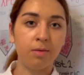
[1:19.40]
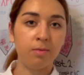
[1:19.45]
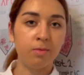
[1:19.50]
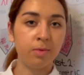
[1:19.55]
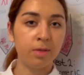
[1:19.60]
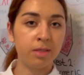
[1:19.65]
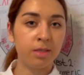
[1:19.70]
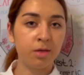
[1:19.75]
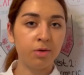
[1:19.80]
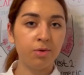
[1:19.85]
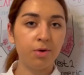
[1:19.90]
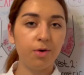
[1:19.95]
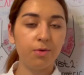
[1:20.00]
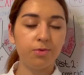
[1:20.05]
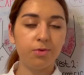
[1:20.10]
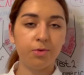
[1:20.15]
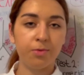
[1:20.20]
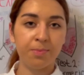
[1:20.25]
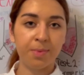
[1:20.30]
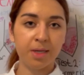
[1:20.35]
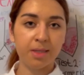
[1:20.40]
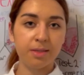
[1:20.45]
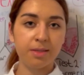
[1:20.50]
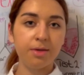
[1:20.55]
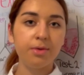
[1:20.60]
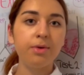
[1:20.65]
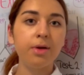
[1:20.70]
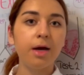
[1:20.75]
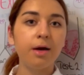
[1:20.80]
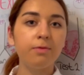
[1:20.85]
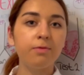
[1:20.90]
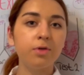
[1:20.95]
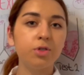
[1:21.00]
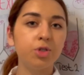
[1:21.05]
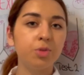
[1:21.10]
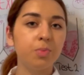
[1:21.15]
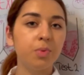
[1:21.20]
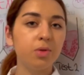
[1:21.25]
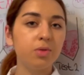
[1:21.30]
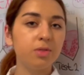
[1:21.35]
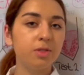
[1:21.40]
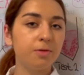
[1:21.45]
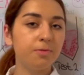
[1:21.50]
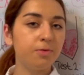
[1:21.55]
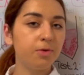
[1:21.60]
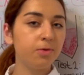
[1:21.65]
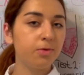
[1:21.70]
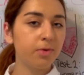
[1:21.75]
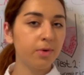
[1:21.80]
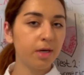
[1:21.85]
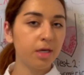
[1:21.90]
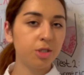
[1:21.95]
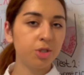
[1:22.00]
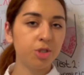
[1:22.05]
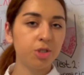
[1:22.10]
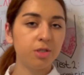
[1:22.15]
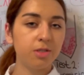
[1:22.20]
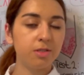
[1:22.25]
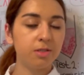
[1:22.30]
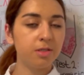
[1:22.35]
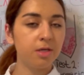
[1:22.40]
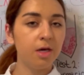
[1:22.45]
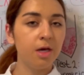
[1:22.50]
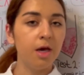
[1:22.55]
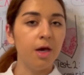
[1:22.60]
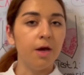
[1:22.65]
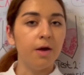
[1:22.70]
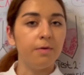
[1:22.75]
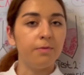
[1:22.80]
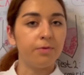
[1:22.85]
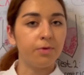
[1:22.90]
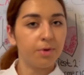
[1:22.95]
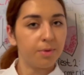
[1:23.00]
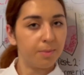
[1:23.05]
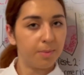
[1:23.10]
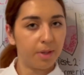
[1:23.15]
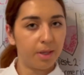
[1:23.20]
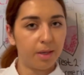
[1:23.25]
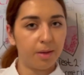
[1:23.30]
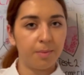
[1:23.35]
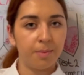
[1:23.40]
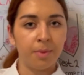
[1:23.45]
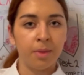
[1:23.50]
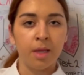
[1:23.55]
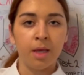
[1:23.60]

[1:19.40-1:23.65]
with the growth of bacteria, which posed a few questions for me.